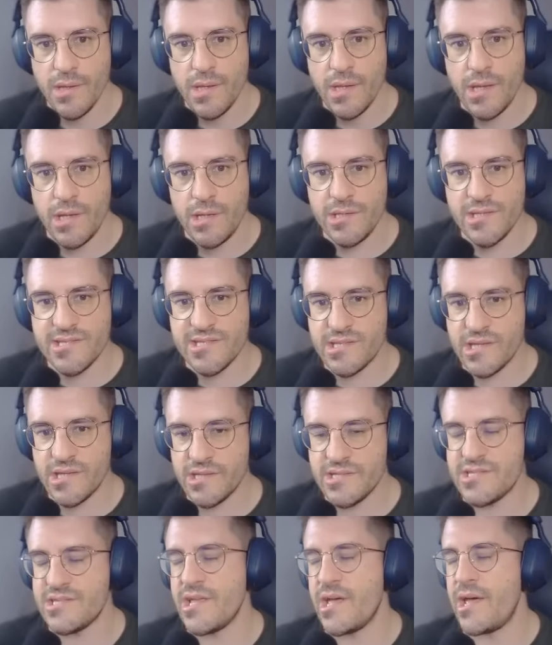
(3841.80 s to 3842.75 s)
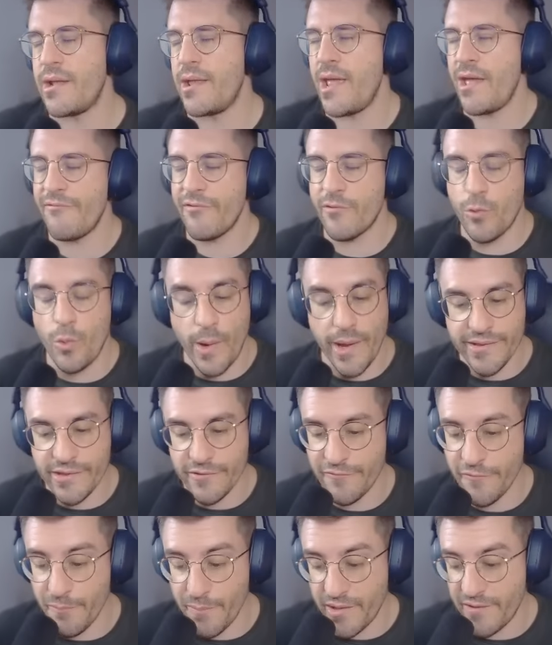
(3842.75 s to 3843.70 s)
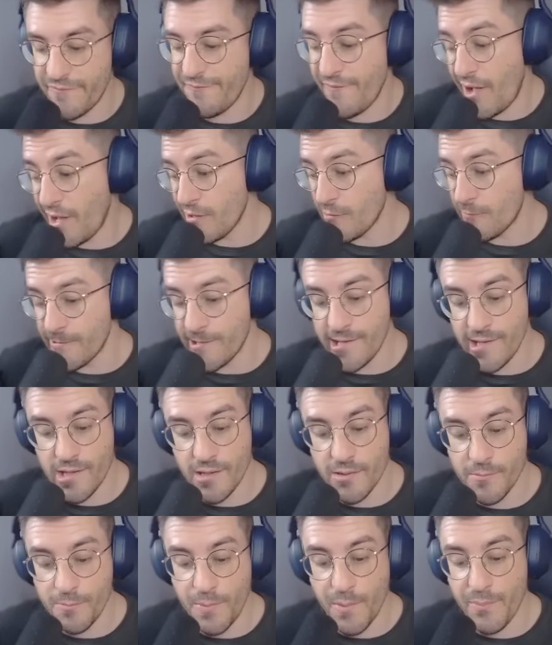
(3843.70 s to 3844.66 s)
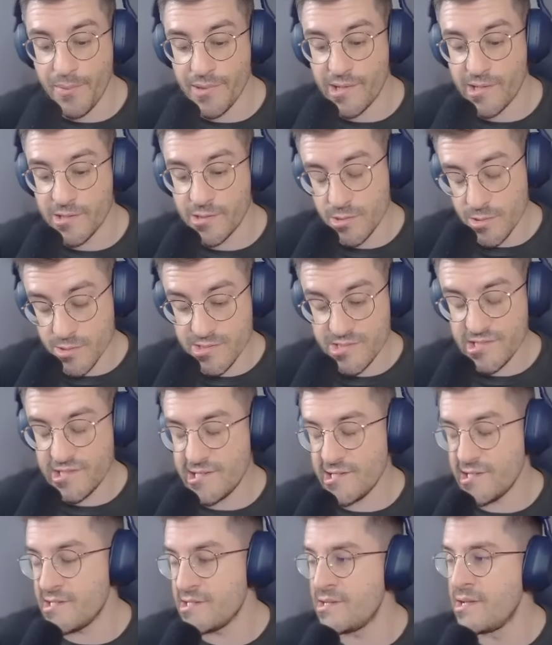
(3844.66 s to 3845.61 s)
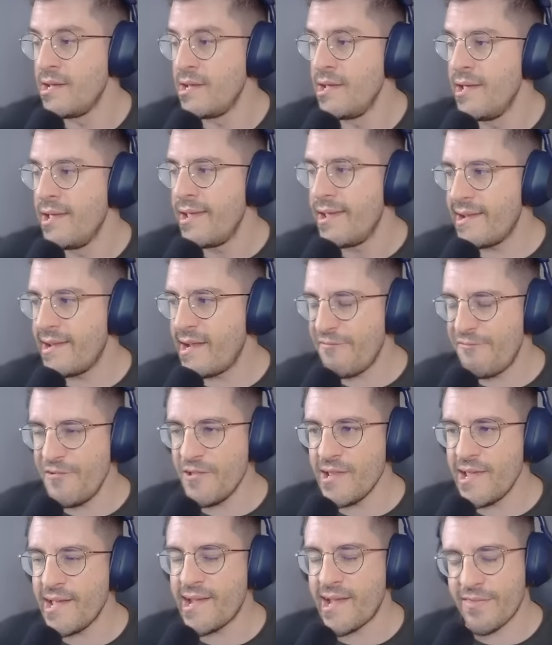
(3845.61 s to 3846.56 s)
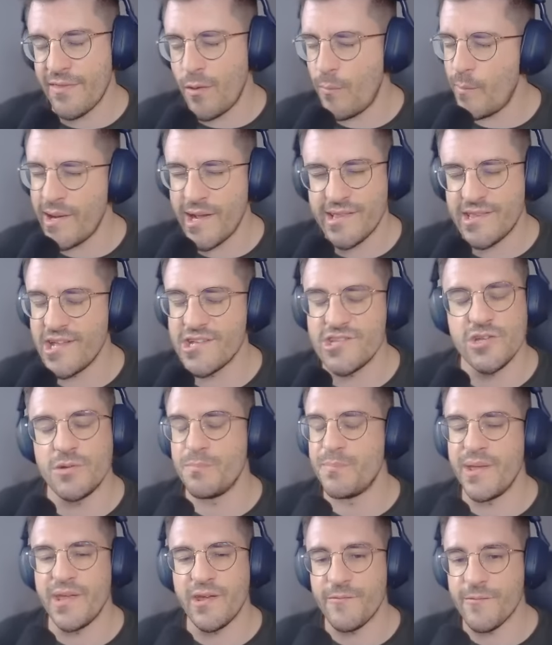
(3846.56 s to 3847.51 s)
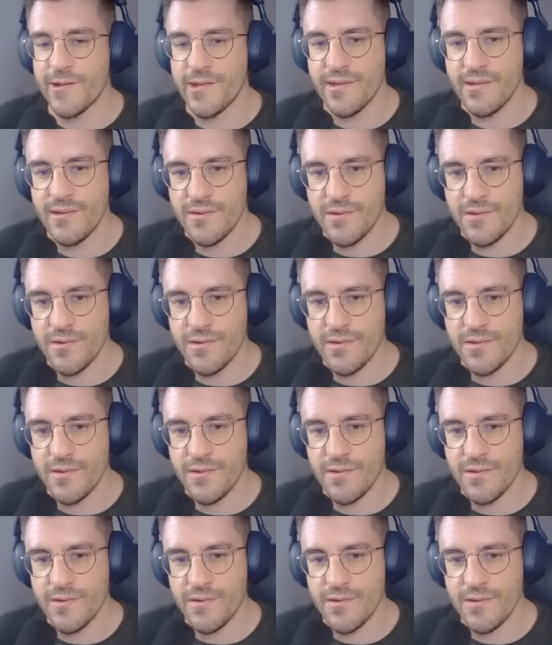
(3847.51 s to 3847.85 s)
in the sense that you have quite of a big following, people are using it, and I feel like I don't want to touch on Pinkery.